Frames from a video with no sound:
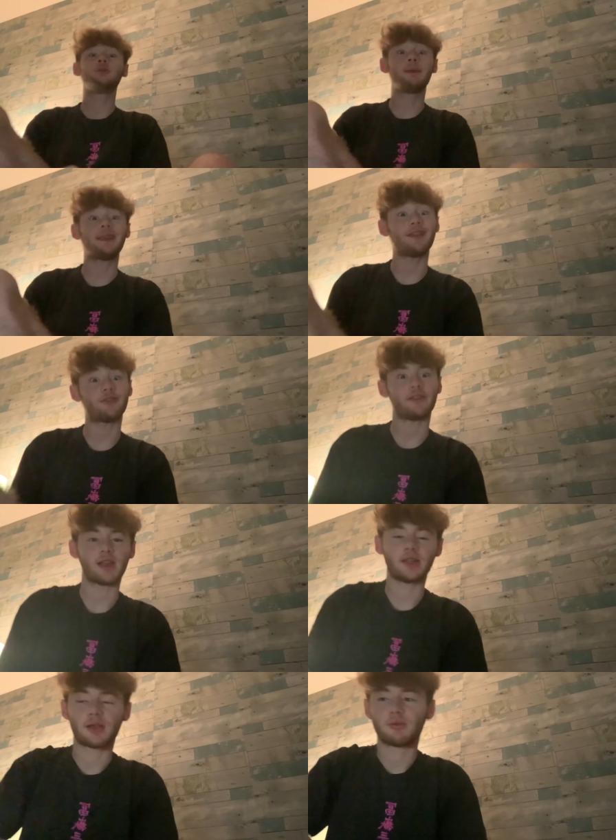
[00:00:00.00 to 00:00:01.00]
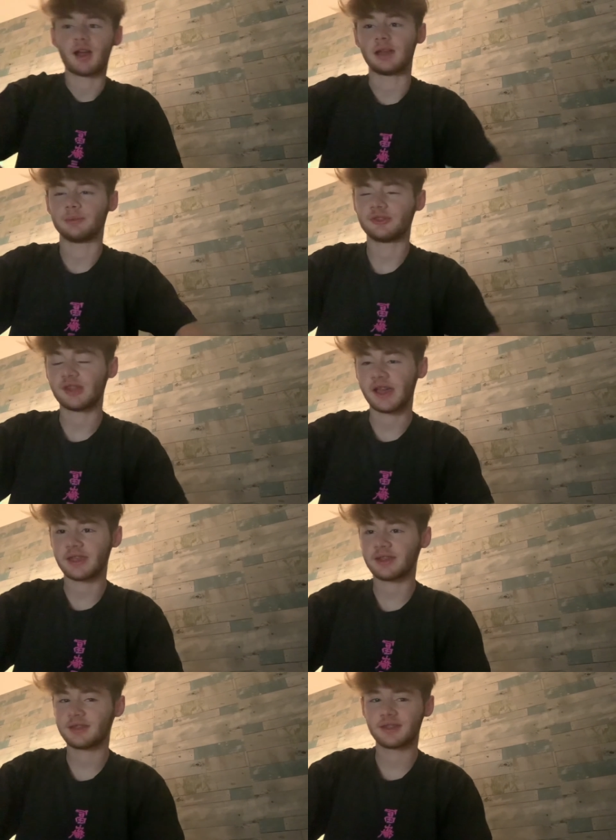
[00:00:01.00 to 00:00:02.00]
meanings in there, like rhymes. Like,
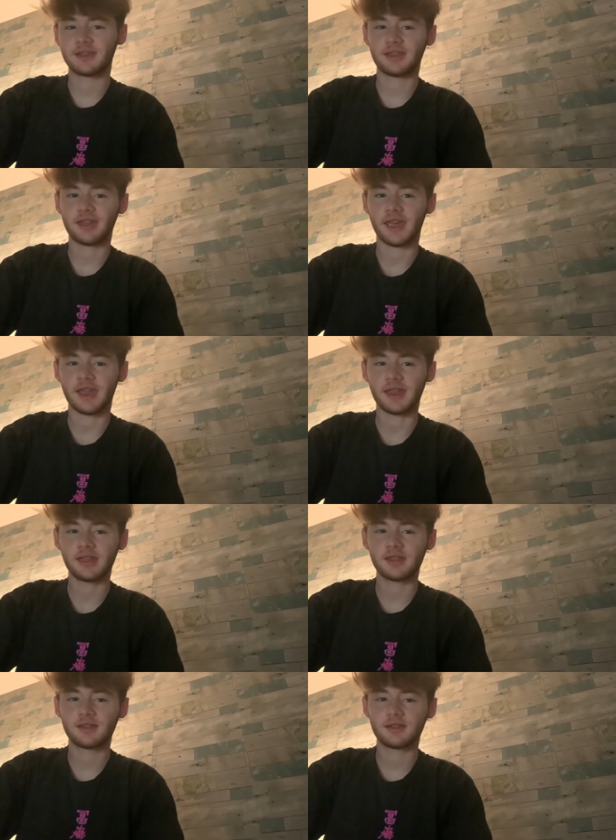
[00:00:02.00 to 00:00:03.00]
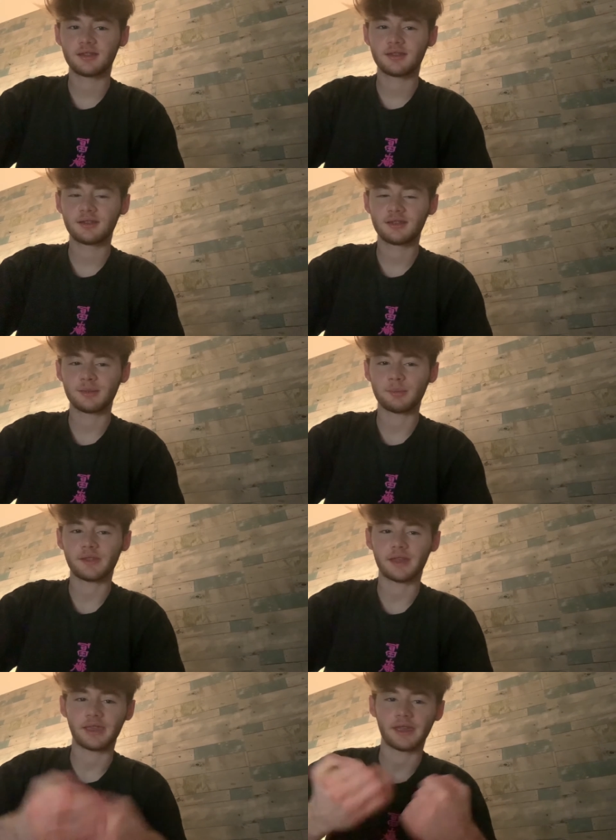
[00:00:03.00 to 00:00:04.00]
hit it. I mean,
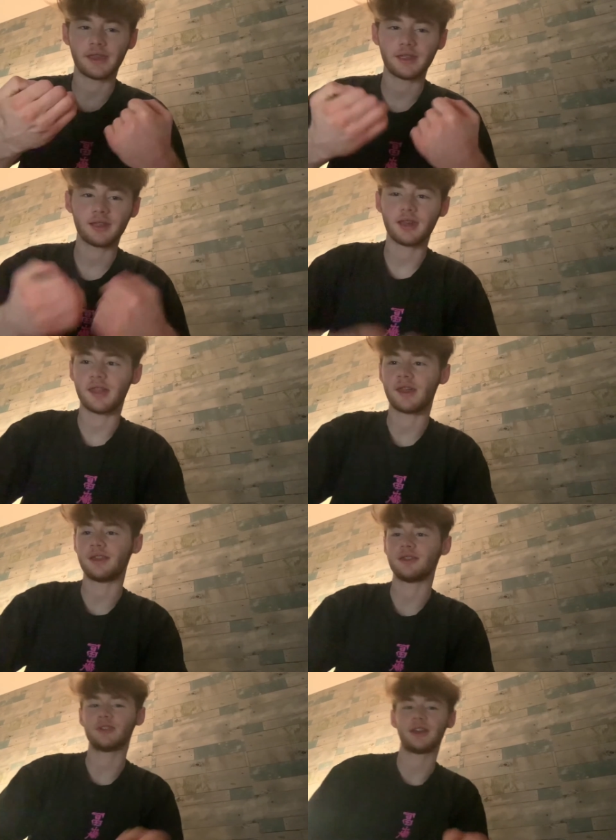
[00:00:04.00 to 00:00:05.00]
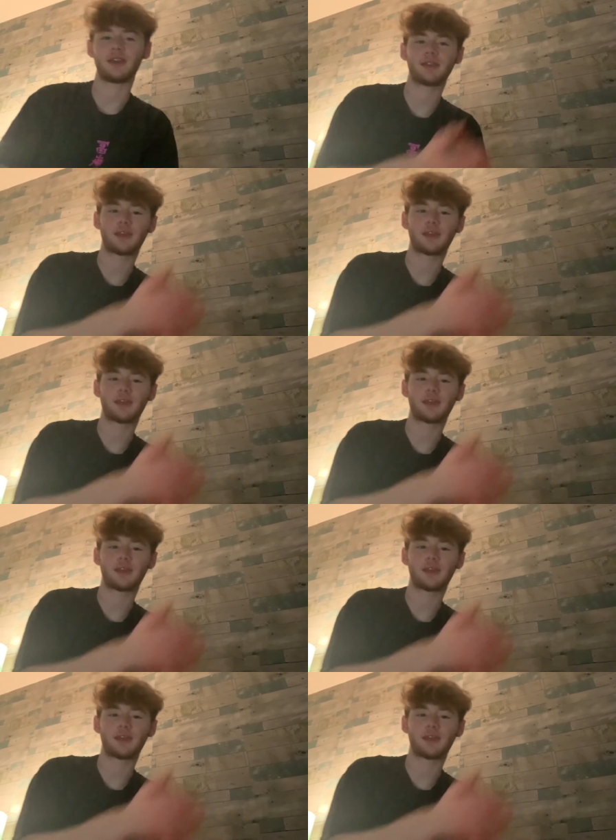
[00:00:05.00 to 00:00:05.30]
like, hit it. And then he's like,